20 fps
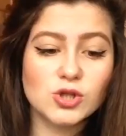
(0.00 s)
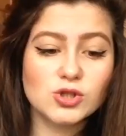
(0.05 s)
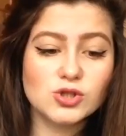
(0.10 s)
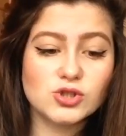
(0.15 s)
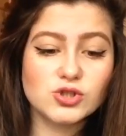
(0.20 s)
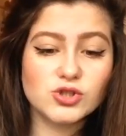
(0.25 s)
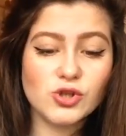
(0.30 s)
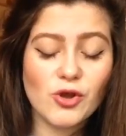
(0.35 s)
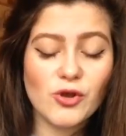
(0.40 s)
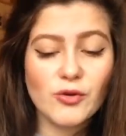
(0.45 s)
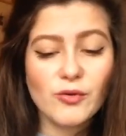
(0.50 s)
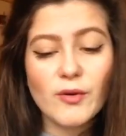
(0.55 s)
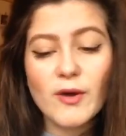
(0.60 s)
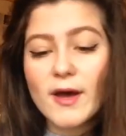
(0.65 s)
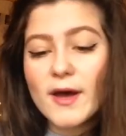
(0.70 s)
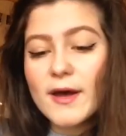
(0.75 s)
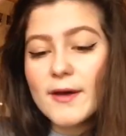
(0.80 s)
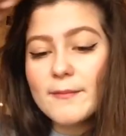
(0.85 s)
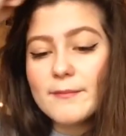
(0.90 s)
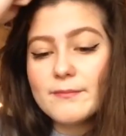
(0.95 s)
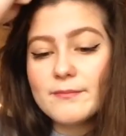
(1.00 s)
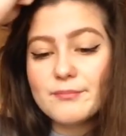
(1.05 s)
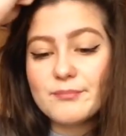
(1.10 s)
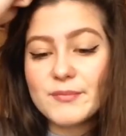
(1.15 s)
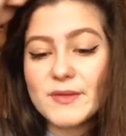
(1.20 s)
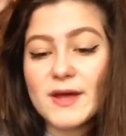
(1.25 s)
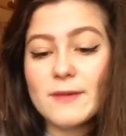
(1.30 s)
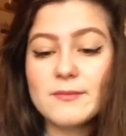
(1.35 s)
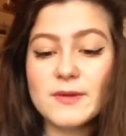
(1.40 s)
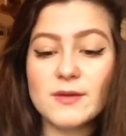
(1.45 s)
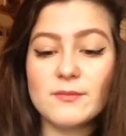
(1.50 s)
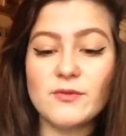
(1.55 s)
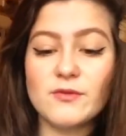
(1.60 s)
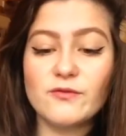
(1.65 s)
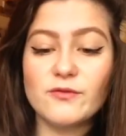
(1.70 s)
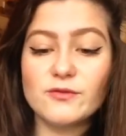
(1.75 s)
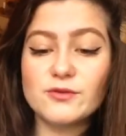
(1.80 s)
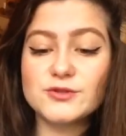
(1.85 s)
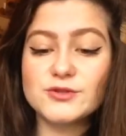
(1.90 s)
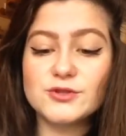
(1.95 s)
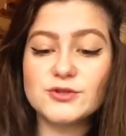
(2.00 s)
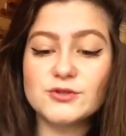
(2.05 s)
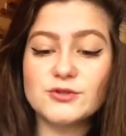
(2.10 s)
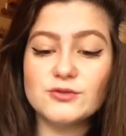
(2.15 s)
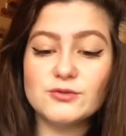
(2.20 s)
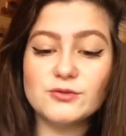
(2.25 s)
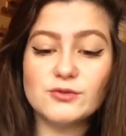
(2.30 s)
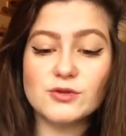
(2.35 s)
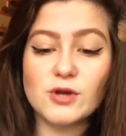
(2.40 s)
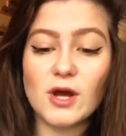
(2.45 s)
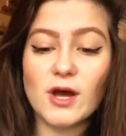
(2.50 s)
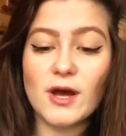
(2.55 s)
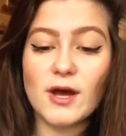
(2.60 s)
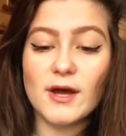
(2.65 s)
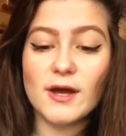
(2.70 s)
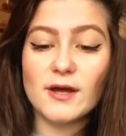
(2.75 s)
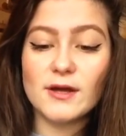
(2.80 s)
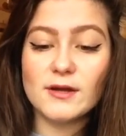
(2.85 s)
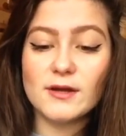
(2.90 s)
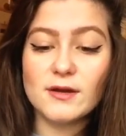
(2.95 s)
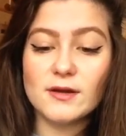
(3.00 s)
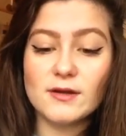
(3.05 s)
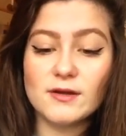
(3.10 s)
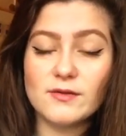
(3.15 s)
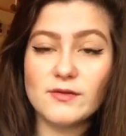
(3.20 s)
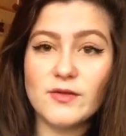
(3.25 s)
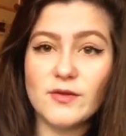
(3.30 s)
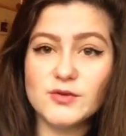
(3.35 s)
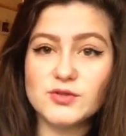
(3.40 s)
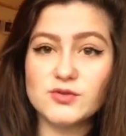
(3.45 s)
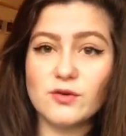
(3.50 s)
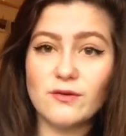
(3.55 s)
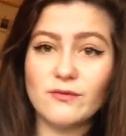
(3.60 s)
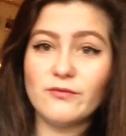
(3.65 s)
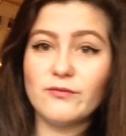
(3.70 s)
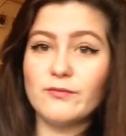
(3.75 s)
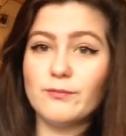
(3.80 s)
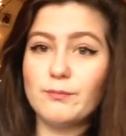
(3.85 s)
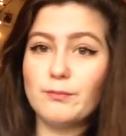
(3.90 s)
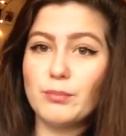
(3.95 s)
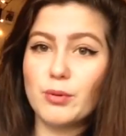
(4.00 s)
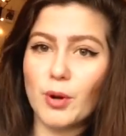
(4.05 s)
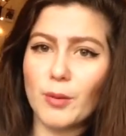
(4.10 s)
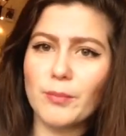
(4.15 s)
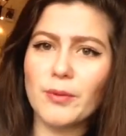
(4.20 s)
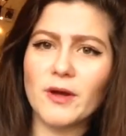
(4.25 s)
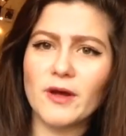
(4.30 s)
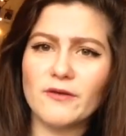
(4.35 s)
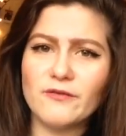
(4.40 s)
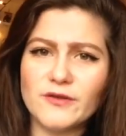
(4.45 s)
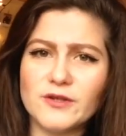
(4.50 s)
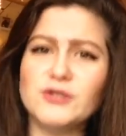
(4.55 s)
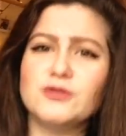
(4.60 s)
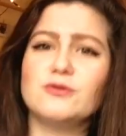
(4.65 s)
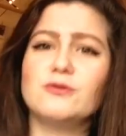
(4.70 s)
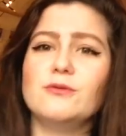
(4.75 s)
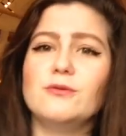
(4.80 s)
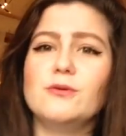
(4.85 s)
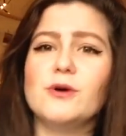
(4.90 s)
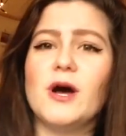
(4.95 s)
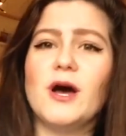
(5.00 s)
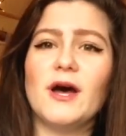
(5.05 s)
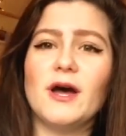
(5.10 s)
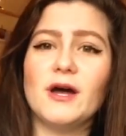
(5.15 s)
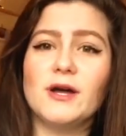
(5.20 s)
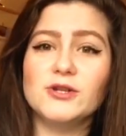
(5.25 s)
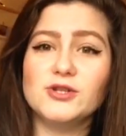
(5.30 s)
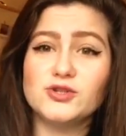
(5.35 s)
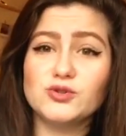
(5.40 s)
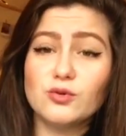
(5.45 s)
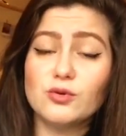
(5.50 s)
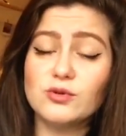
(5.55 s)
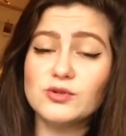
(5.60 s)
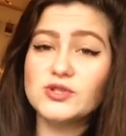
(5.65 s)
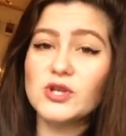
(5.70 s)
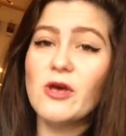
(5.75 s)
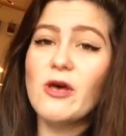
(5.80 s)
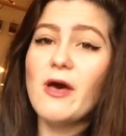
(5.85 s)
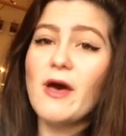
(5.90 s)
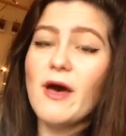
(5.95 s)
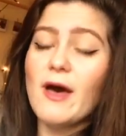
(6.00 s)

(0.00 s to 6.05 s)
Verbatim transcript: So um, now I'm going to move on to uh, the sort of proper official uh, stores.